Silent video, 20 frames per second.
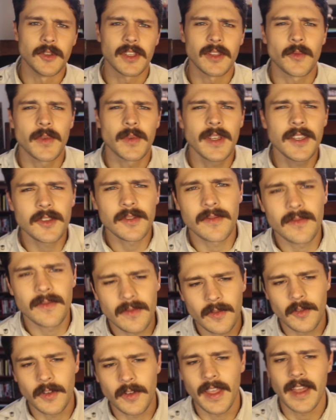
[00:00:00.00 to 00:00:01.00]
And the reason
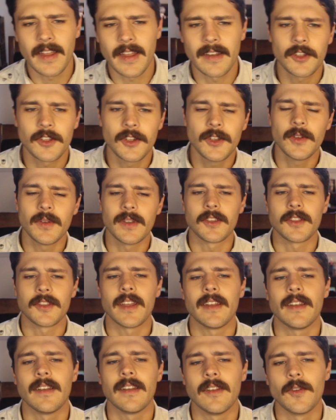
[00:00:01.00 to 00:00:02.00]
for that too is
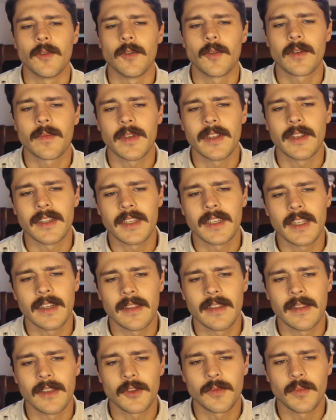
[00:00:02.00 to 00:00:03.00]
that Norm
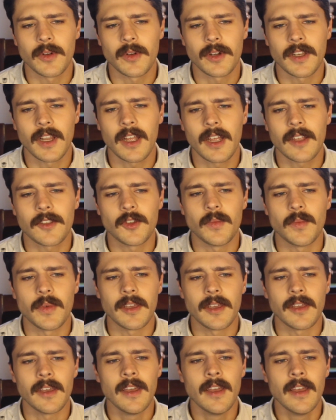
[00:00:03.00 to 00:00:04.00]
intended this book not to
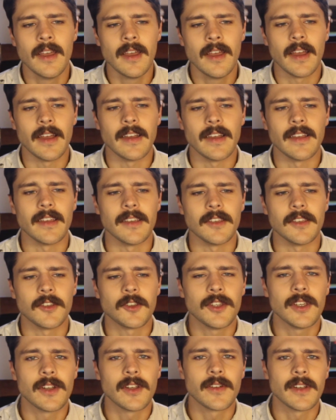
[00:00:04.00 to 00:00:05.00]
be a
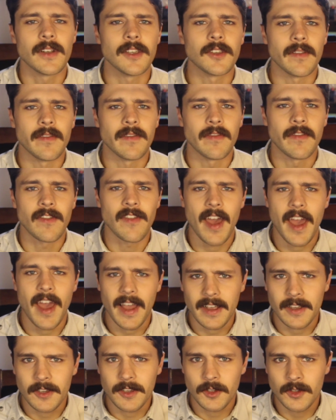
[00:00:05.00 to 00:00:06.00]
series of
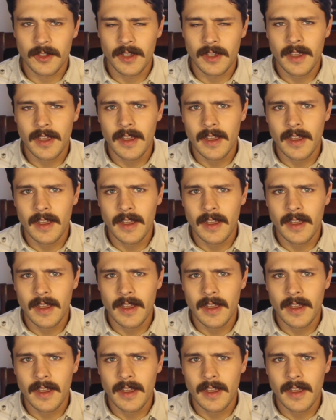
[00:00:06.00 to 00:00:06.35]
facts